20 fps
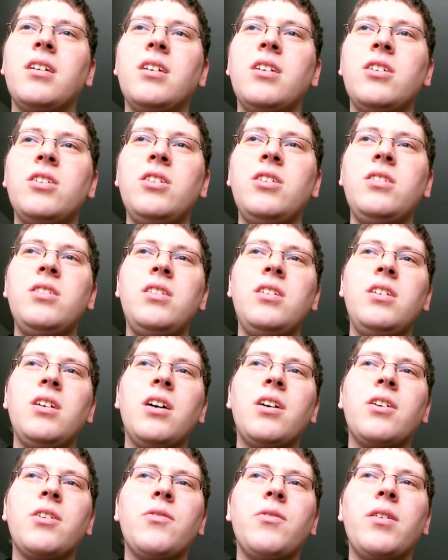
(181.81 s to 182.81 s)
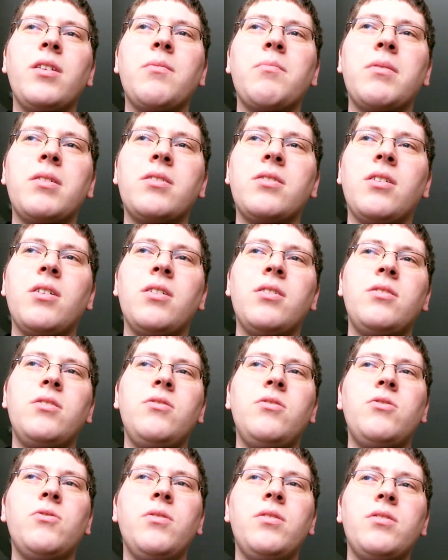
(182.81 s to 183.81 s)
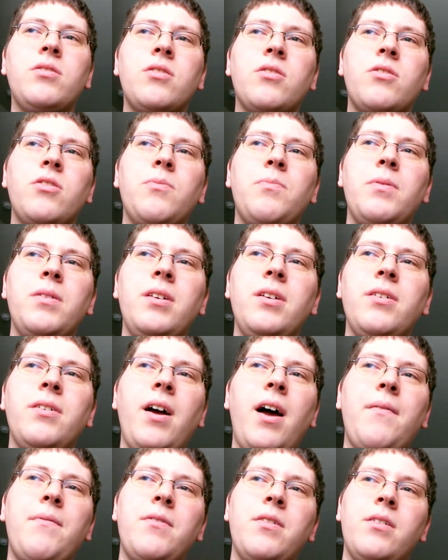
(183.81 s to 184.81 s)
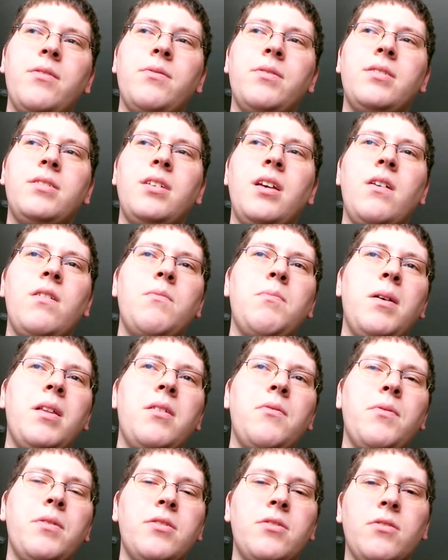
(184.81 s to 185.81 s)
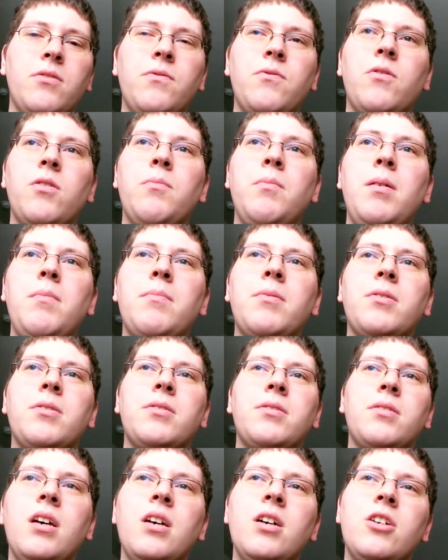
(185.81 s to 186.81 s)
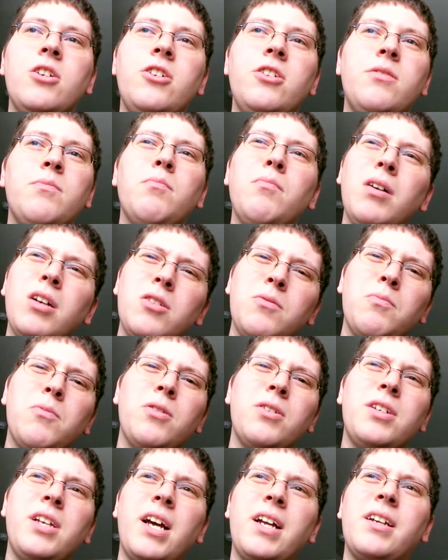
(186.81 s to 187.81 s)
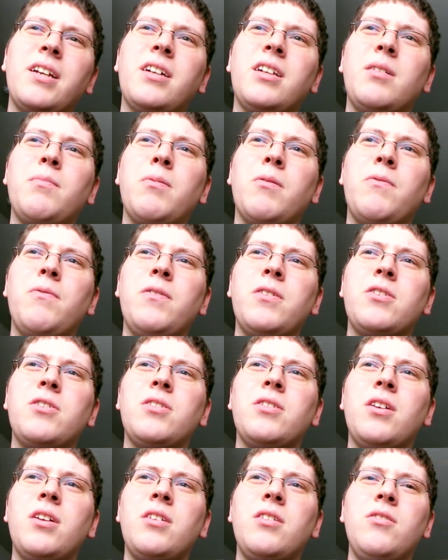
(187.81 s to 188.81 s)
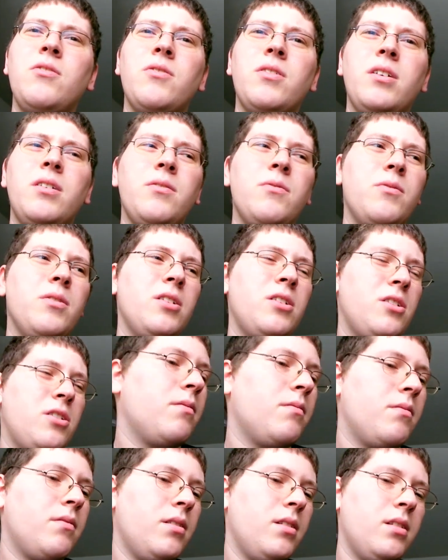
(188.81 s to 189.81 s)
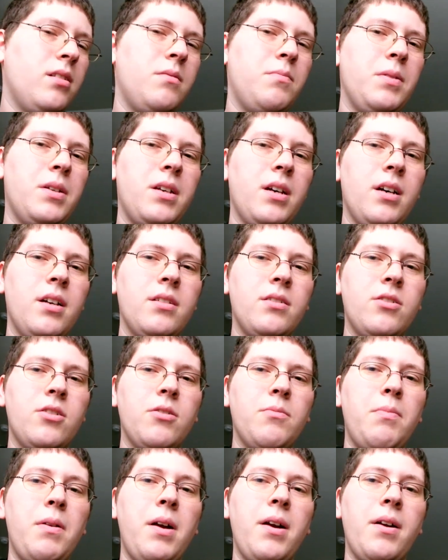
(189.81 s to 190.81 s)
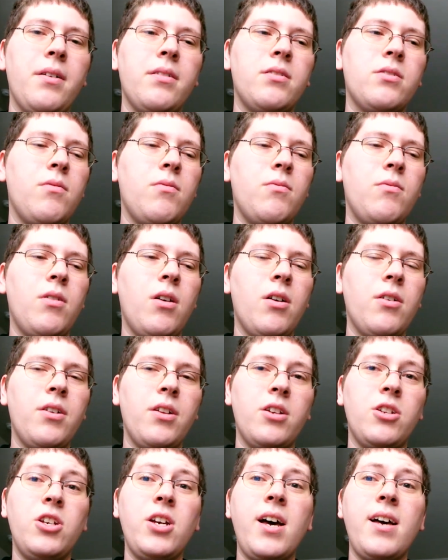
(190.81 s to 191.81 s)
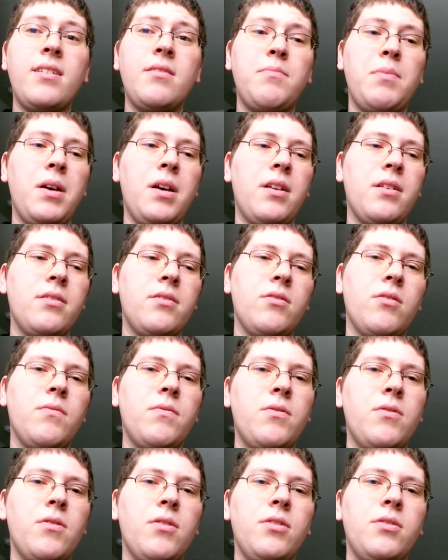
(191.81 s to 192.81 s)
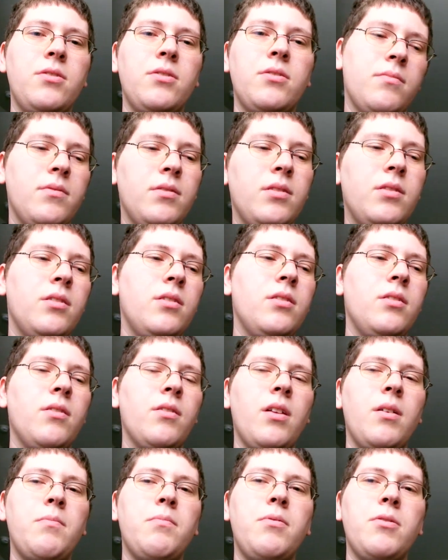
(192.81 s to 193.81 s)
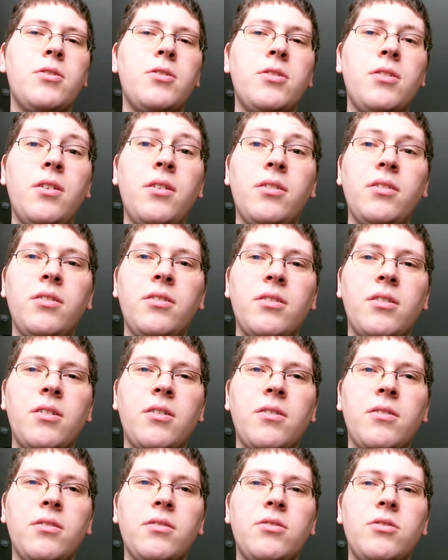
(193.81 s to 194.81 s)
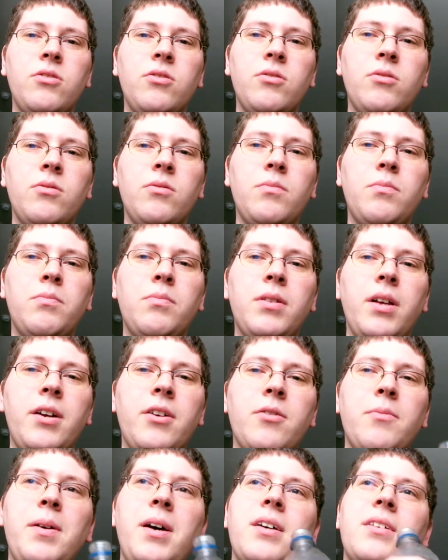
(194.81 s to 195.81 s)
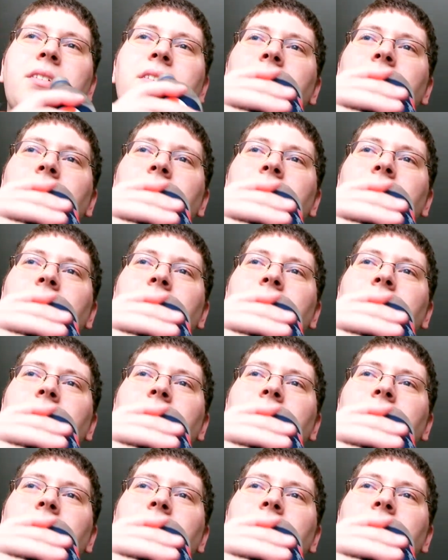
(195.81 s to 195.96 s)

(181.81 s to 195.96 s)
She is the younger rhythm guitarist who joins the group a year after it was saved by the original 4 members. She's much more technically proficient than Yui, which is because her parents are in a jazz band, so of course, you know, they push their little girl to play her best.